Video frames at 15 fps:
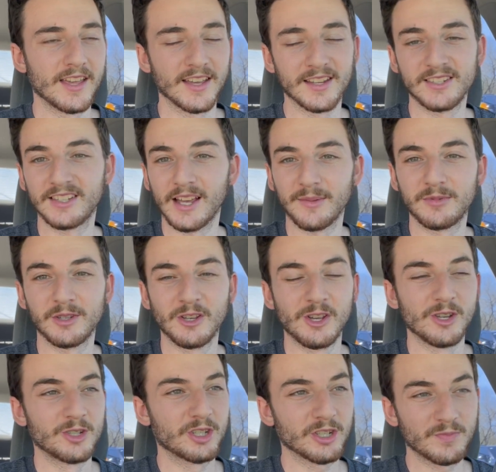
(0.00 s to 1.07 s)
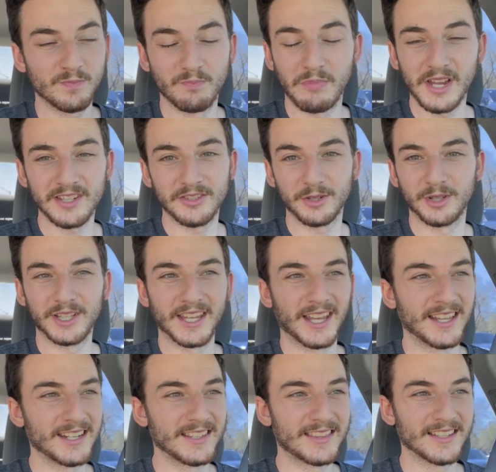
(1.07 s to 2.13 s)
accept just basically
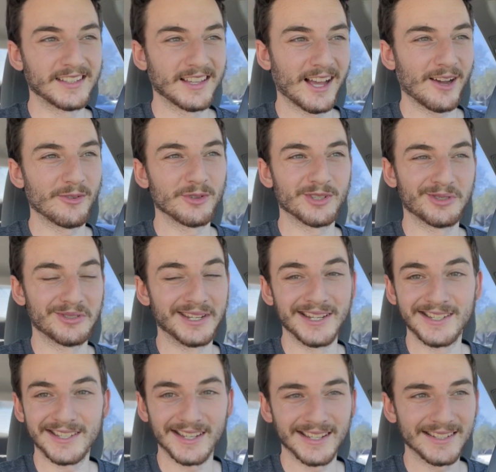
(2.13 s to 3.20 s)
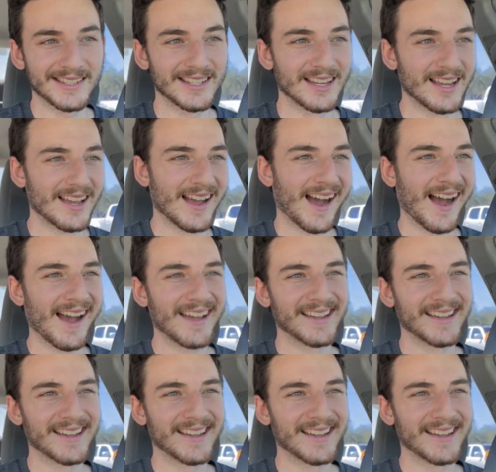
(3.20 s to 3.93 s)
anything that was decent I